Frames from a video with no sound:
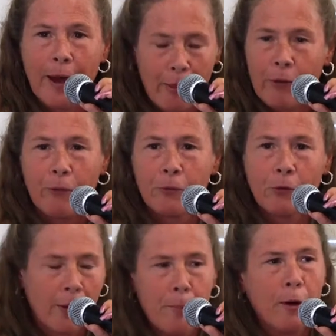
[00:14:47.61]
ethical
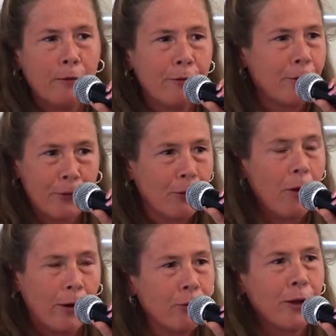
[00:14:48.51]
dilemma for as
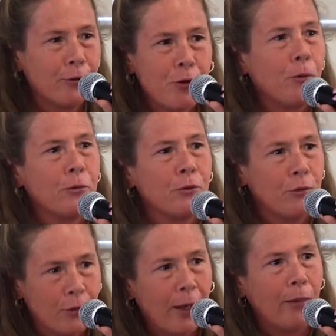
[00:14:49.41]
long as I chose to
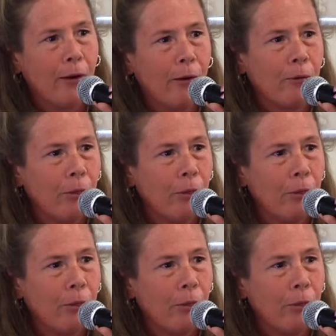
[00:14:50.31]
stay there